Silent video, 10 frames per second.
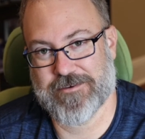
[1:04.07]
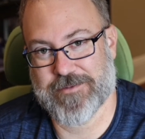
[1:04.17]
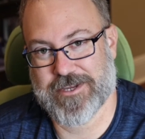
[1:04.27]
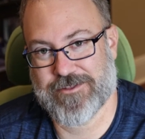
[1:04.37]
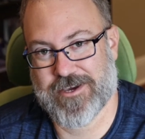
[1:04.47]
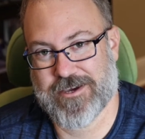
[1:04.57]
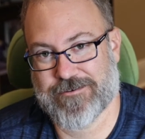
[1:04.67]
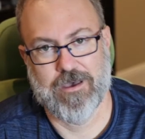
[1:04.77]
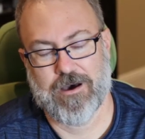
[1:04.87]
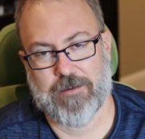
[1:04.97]
my
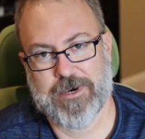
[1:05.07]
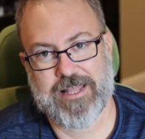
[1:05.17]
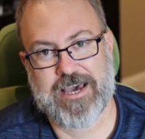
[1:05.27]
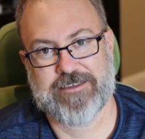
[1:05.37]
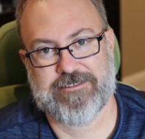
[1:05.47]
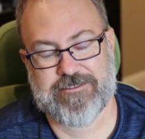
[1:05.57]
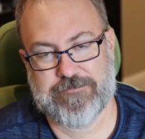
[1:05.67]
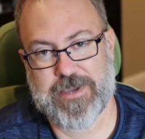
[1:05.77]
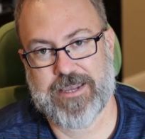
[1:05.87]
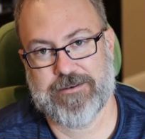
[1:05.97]
channel. On my last
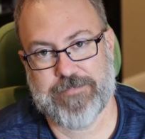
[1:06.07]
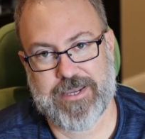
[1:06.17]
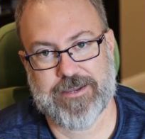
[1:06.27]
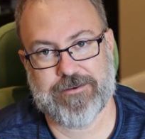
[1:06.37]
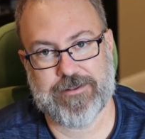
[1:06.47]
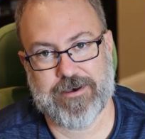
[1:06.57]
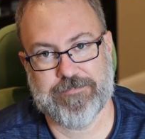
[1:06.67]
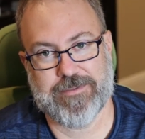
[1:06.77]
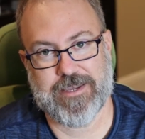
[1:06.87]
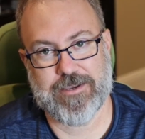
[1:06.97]
Span panel
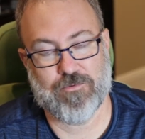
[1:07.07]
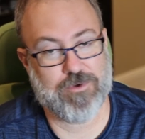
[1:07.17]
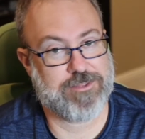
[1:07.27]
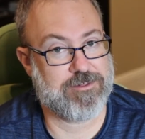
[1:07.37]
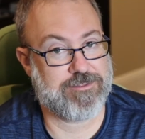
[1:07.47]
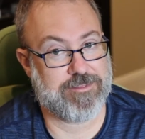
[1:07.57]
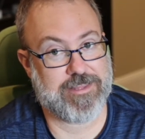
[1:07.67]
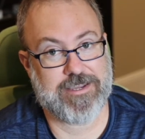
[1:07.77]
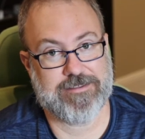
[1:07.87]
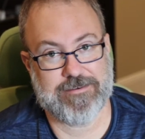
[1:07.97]
update, which is
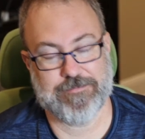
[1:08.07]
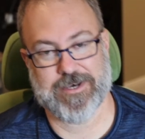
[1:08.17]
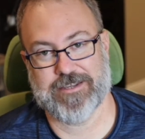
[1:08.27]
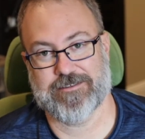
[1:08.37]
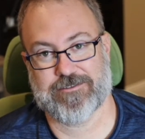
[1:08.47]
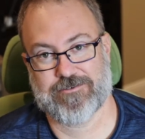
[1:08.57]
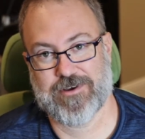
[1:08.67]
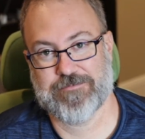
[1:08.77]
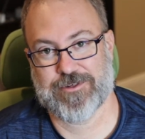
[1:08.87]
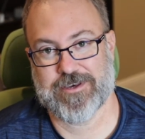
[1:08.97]
linked in my
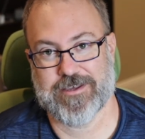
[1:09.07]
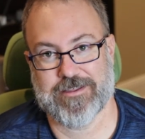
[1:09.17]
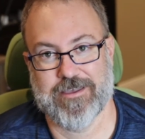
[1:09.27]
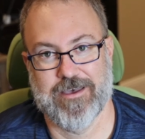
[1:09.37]
description,